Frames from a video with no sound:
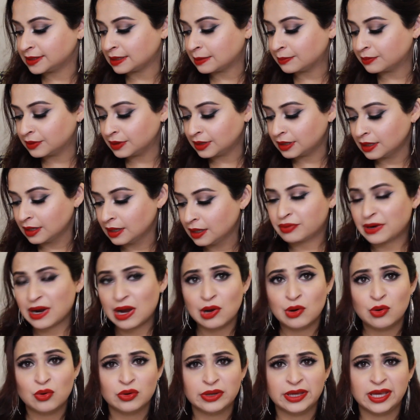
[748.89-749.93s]
separate
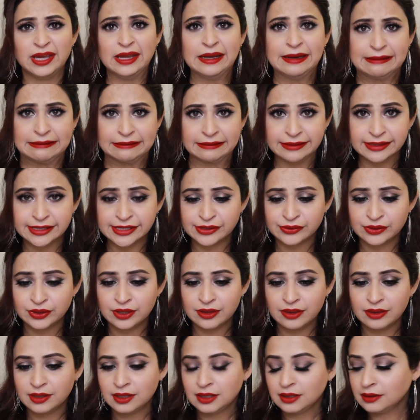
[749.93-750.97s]
brow kit sort
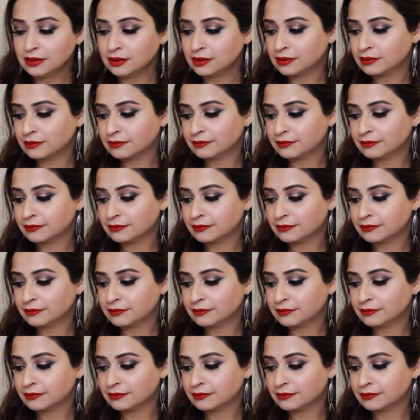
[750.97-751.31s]
of thing.